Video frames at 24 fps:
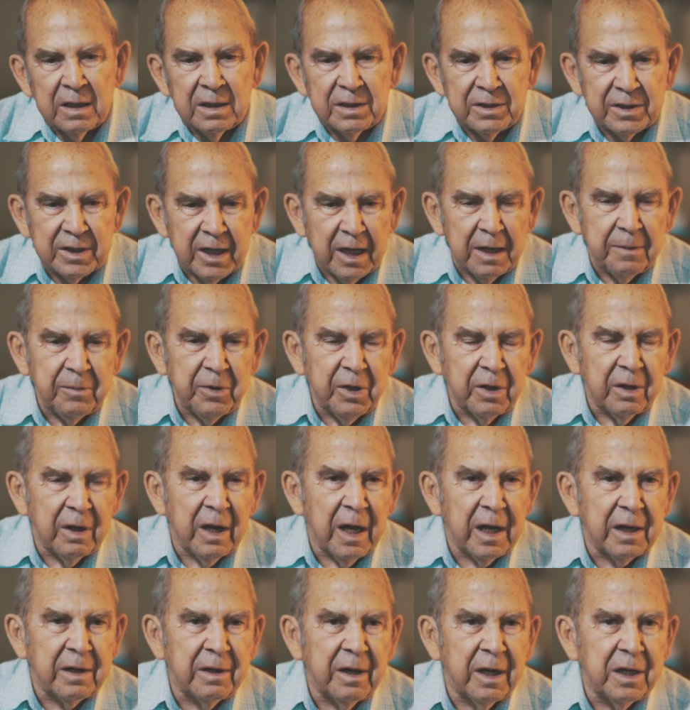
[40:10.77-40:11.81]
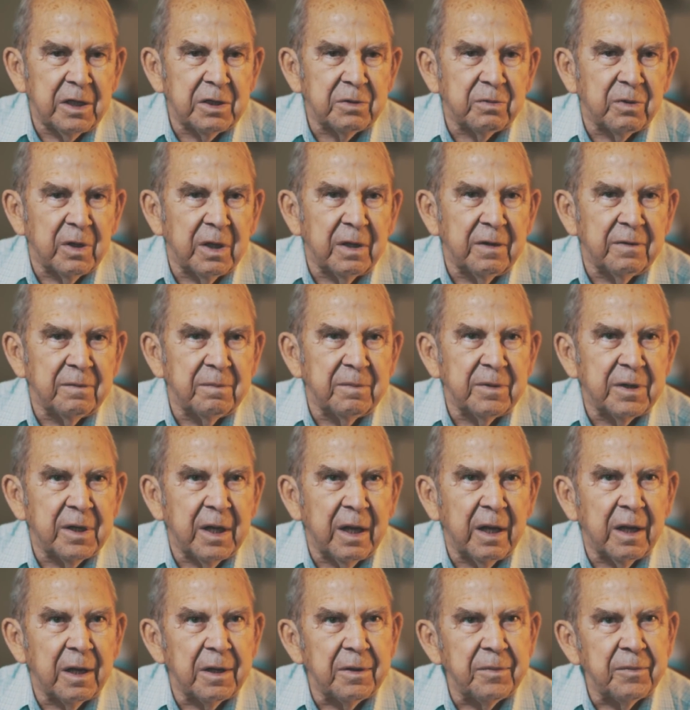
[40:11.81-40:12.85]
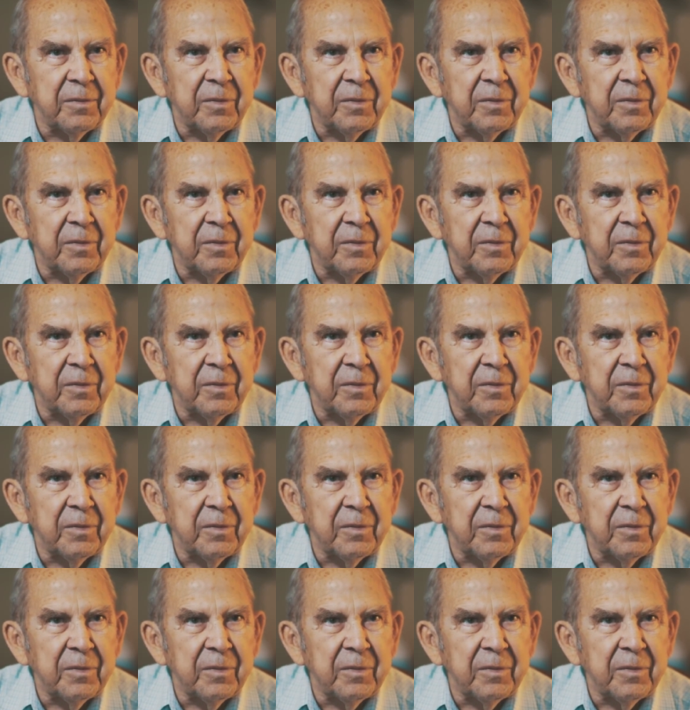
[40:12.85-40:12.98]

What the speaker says: same year I graduated from Tech.